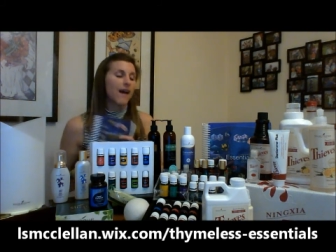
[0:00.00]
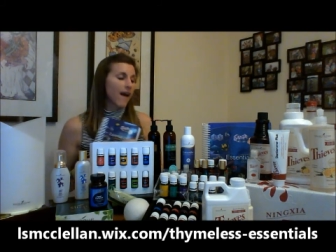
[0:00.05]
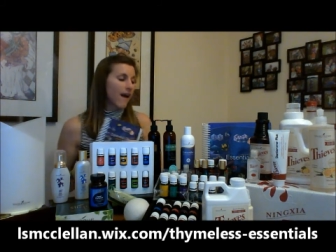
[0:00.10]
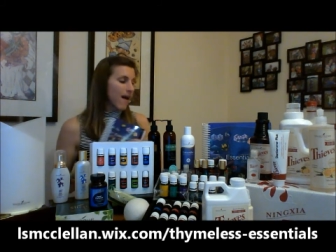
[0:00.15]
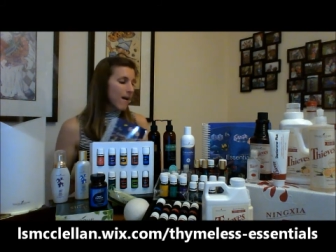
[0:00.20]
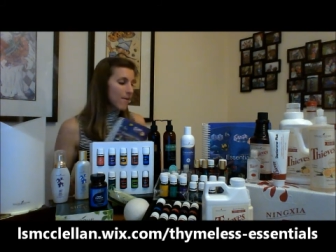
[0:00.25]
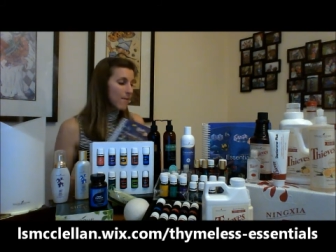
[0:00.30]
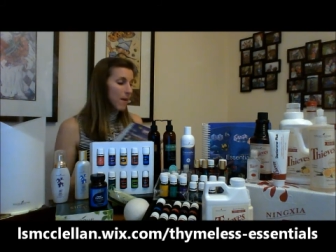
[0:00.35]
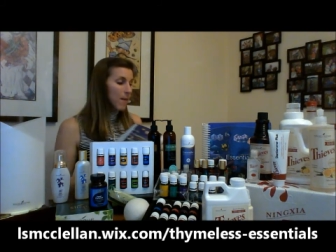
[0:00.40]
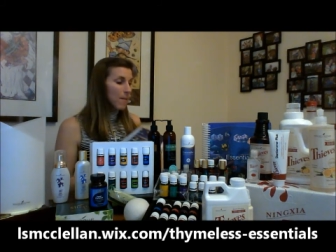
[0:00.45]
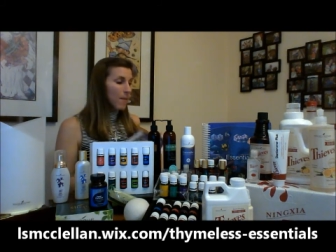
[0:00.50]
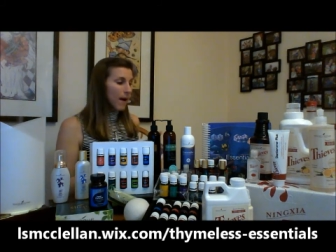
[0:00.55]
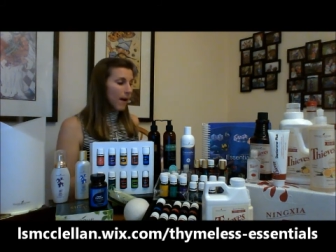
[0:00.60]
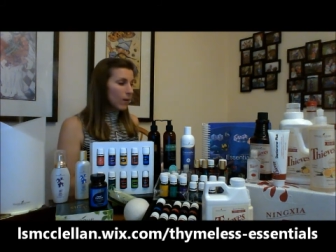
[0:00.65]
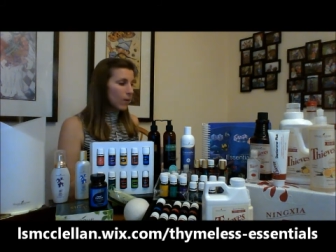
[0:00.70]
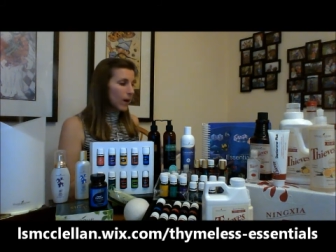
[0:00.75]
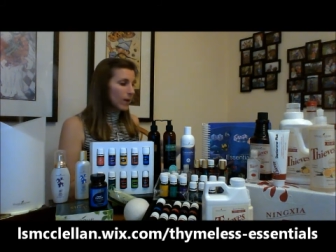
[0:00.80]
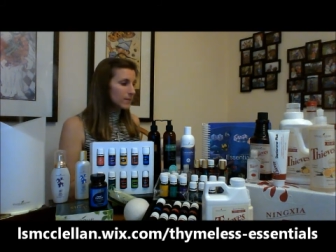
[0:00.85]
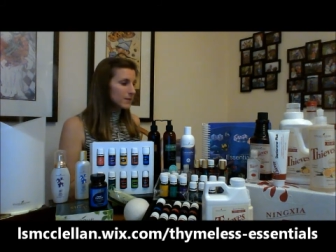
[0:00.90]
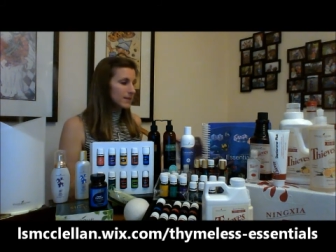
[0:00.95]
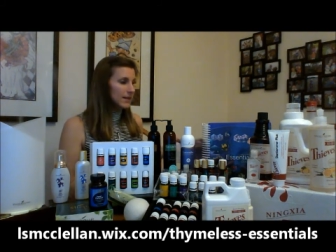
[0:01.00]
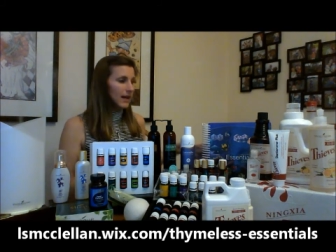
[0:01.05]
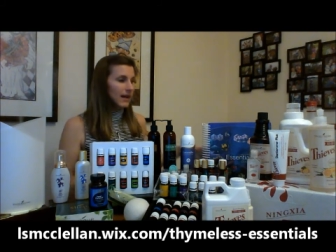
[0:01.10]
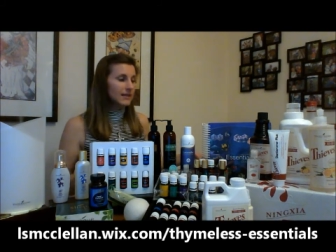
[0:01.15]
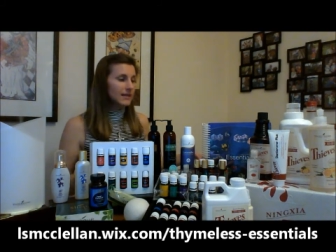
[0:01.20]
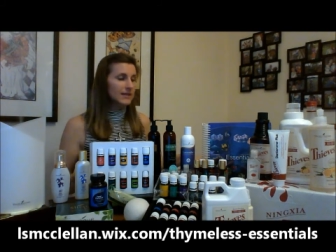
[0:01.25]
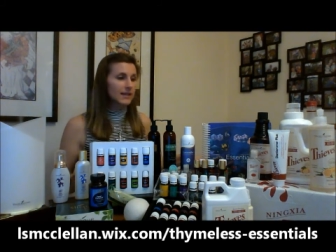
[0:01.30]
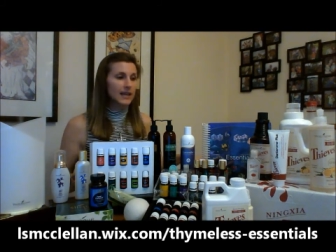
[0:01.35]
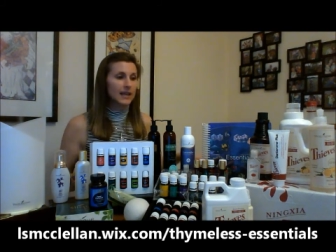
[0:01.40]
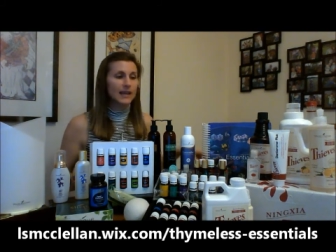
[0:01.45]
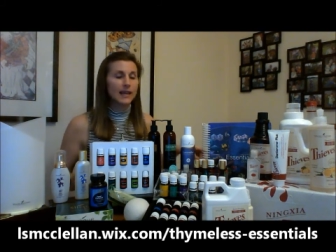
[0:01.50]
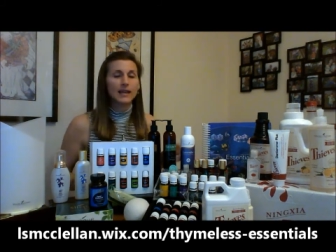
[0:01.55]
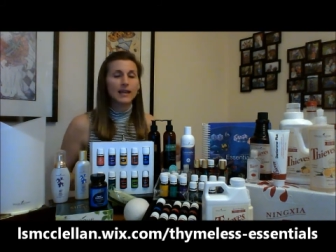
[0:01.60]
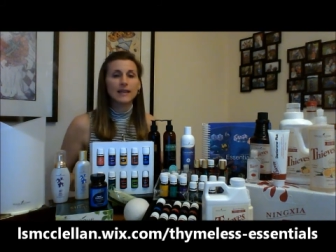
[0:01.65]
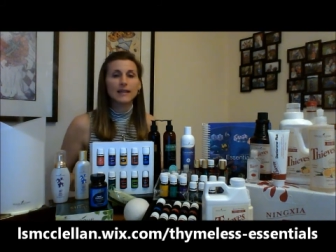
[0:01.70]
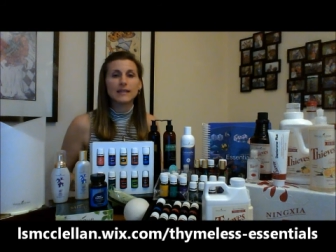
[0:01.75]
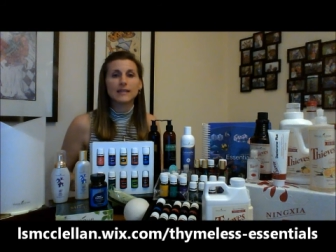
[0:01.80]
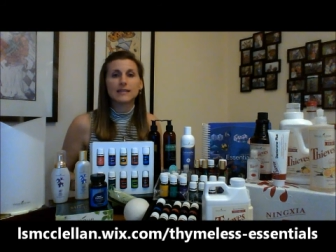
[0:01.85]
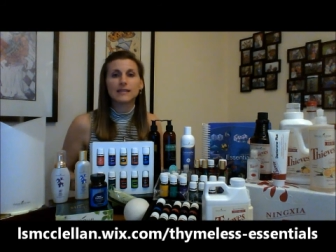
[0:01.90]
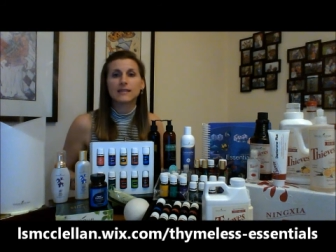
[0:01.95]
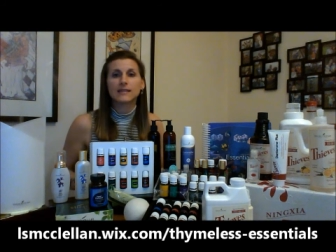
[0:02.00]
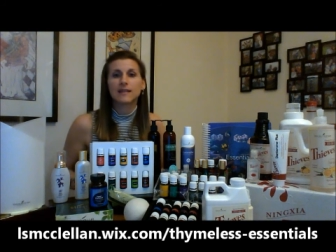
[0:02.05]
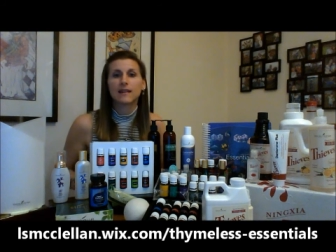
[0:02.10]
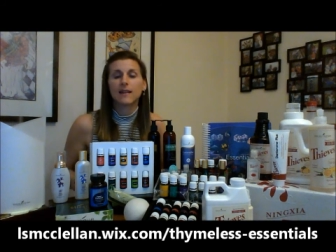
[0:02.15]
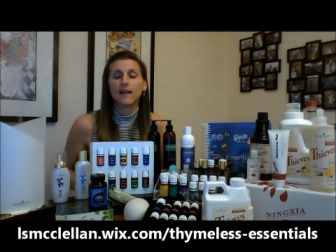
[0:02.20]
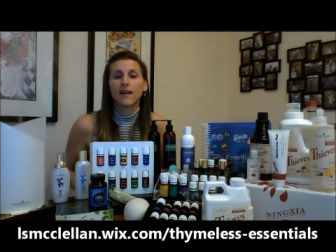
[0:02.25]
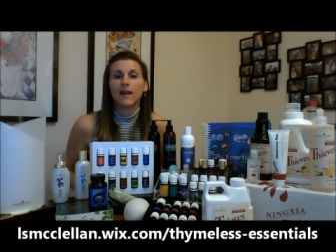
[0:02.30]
My website is